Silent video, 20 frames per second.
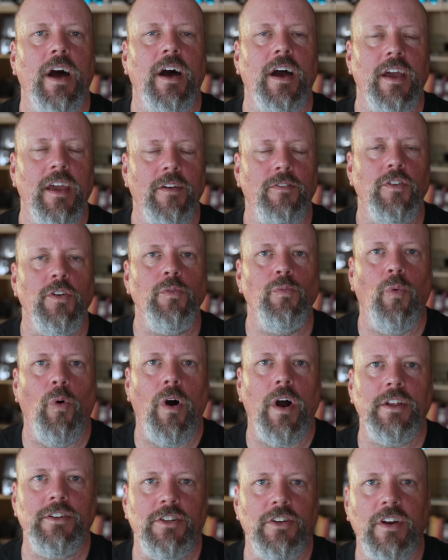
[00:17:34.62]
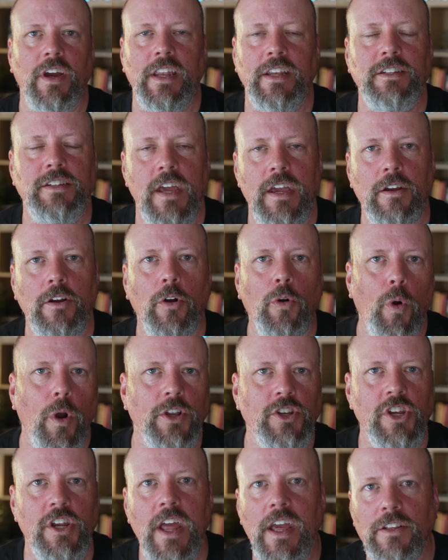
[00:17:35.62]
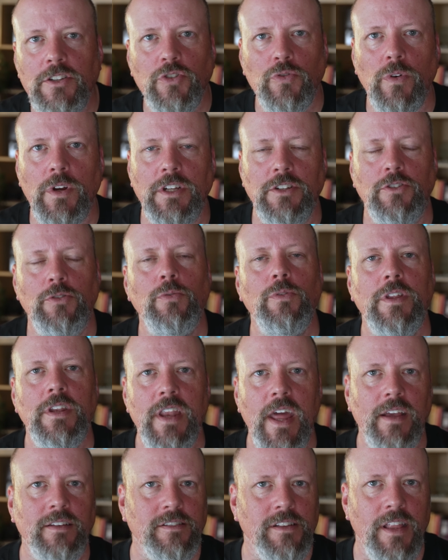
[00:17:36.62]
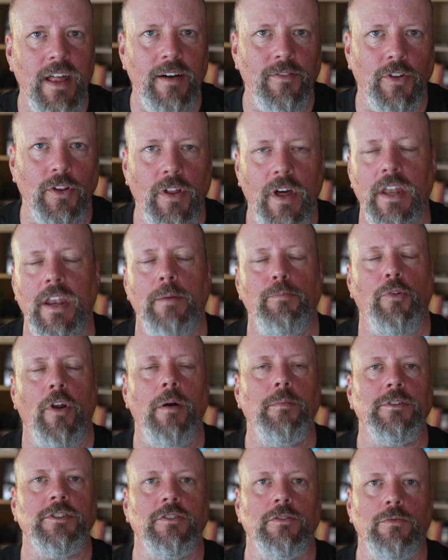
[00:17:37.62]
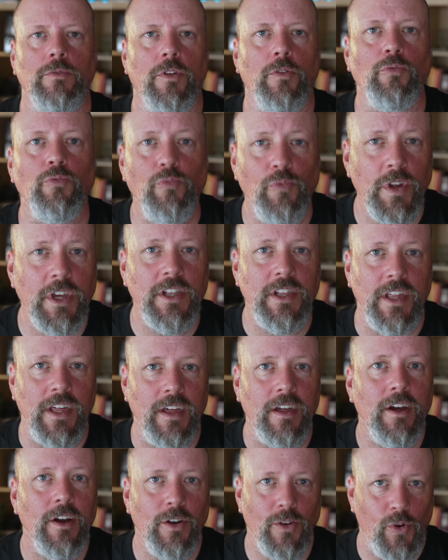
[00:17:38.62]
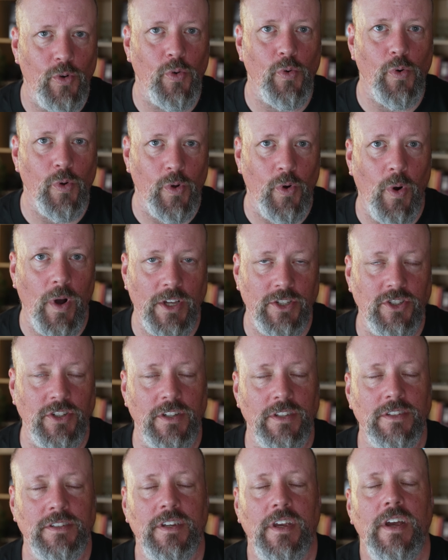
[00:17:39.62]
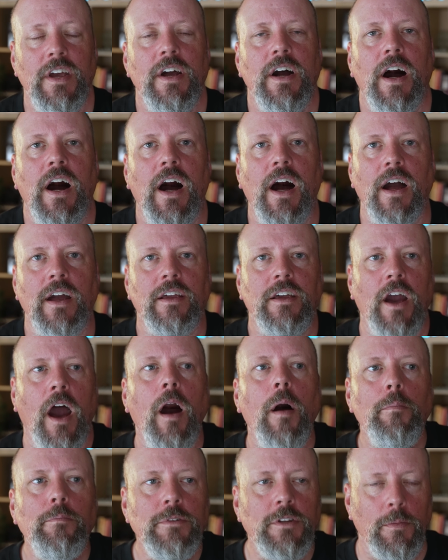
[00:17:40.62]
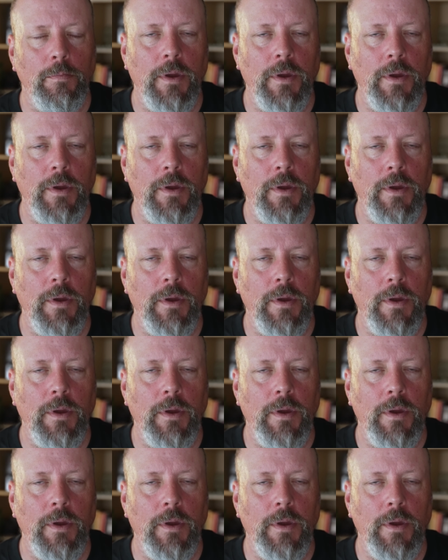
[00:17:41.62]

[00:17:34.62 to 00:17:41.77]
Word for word: uh, if you want to kind of take your question answering to the next level, and I promise you, they're really cool questions, uh, come to